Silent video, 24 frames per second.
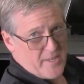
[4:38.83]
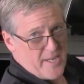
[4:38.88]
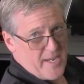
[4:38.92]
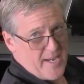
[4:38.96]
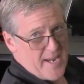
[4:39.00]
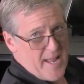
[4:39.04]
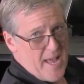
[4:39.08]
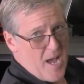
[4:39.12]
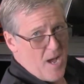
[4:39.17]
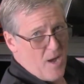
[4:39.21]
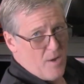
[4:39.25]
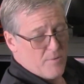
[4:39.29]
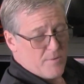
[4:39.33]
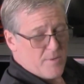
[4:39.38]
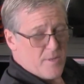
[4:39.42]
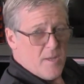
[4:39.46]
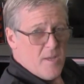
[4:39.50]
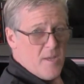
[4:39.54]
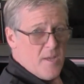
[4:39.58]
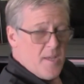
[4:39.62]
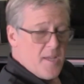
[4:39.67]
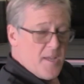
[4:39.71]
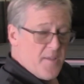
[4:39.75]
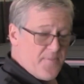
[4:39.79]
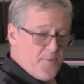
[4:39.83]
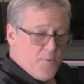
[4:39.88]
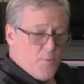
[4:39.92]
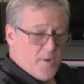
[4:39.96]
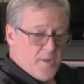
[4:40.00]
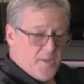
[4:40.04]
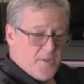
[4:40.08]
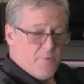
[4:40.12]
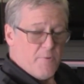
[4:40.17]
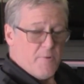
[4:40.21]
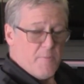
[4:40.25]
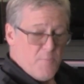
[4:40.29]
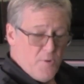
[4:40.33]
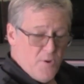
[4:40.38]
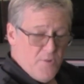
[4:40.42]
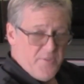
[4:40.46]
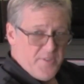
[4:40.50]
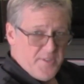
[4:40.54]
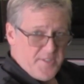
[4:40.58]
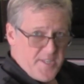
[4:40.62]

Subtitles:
out if you wanted to remove the